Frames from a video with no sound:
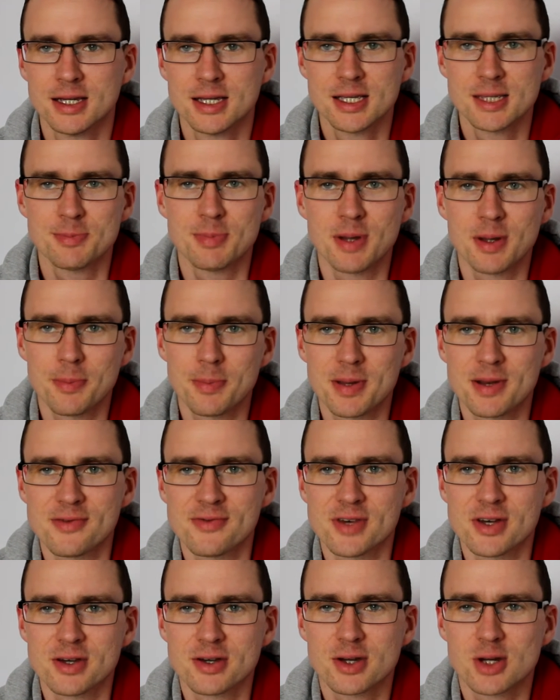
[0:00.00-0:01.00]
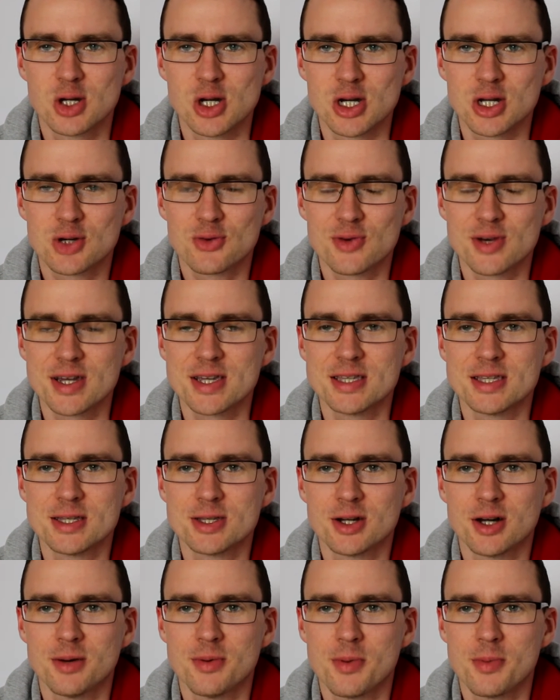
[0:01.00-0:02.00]
it's been a bit of a crazy
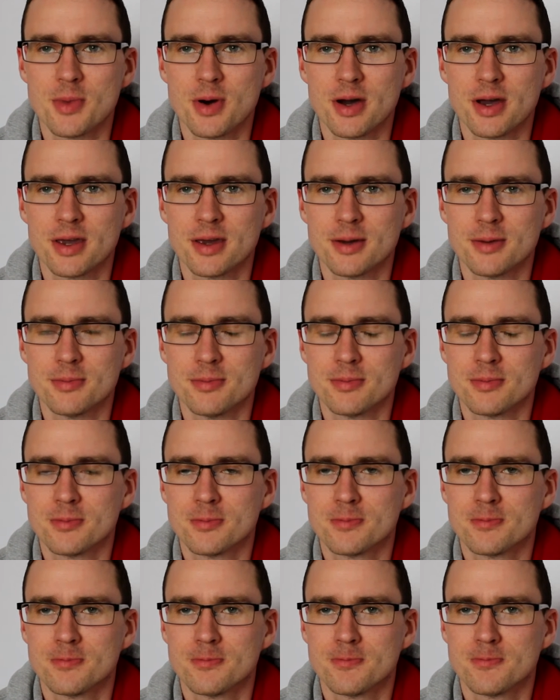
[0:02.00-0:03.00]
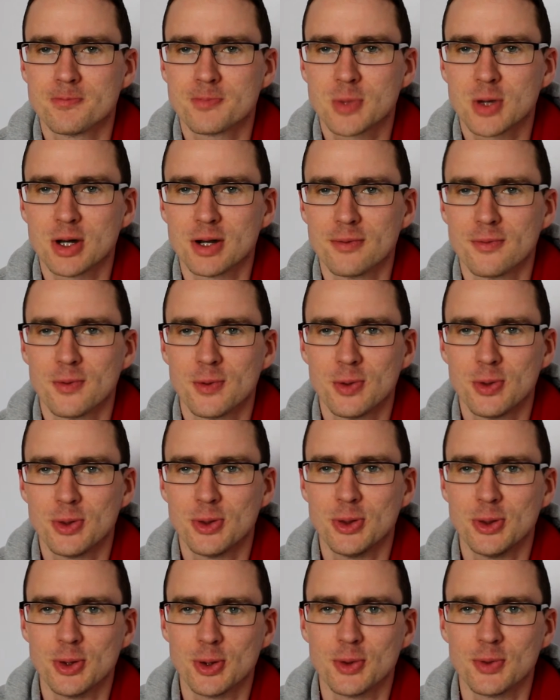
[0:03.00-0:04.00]
time in my kind of
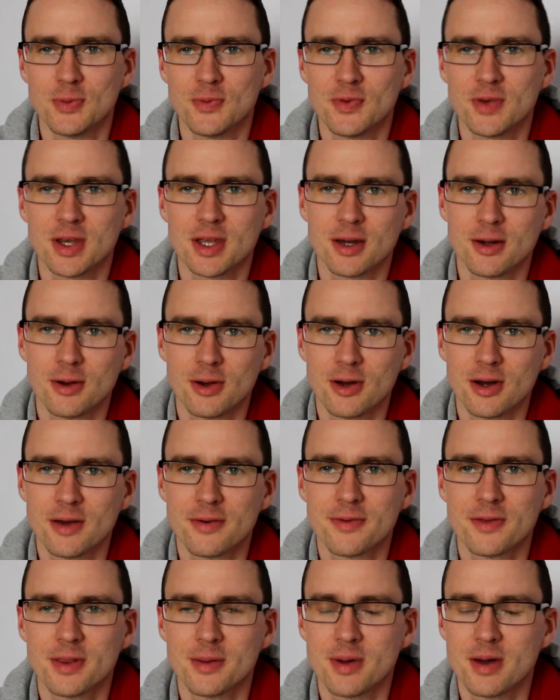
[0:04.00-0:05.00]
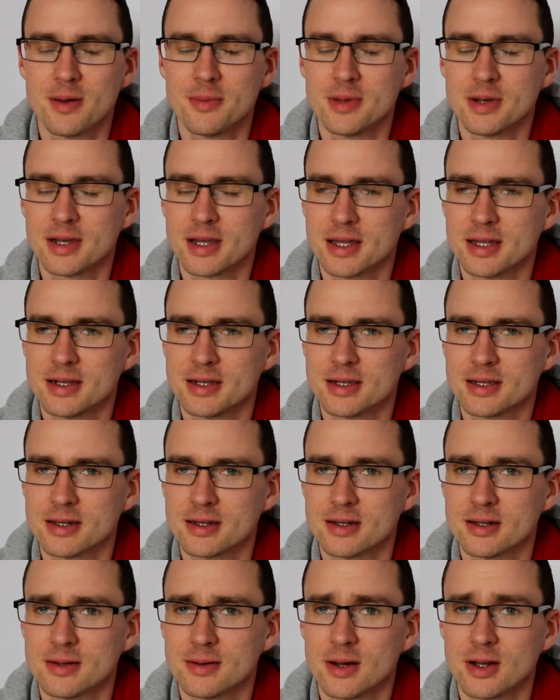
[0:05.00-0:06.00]
non-video life at the moment, and
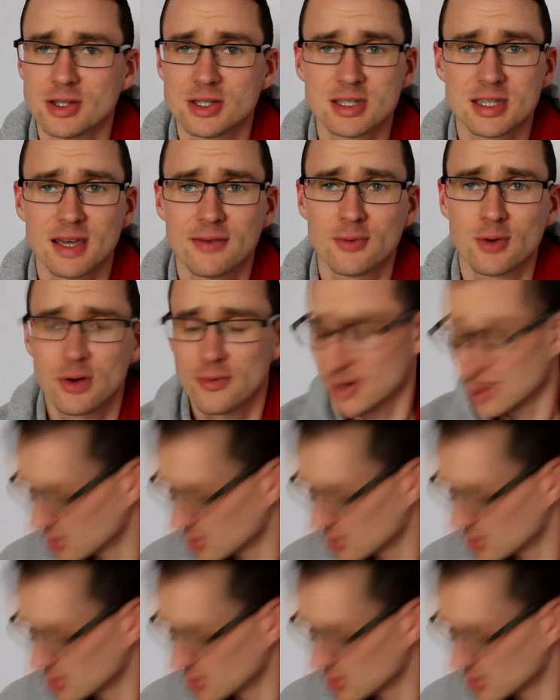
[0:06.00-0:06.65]
I just haven't got